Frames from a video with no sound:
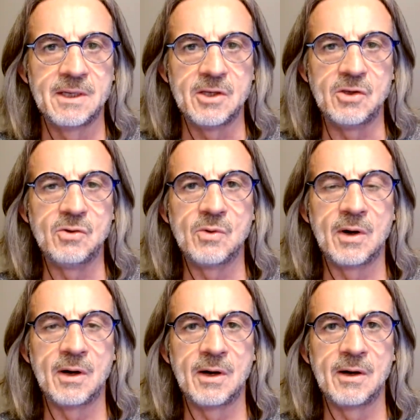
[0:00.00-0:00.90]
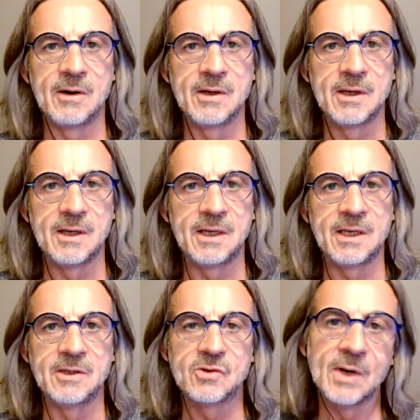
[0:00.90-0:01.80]
you are
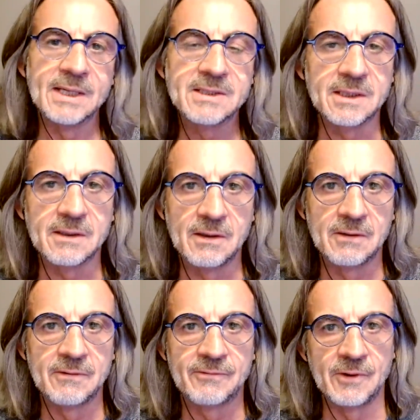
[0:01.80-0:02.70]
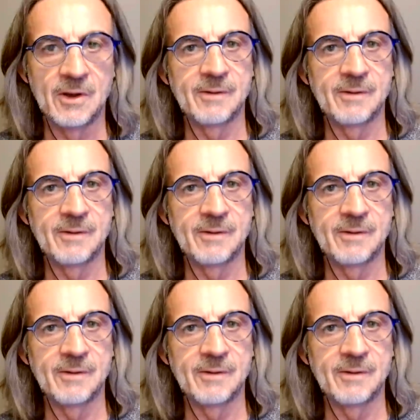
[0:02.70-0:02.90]
in transit for long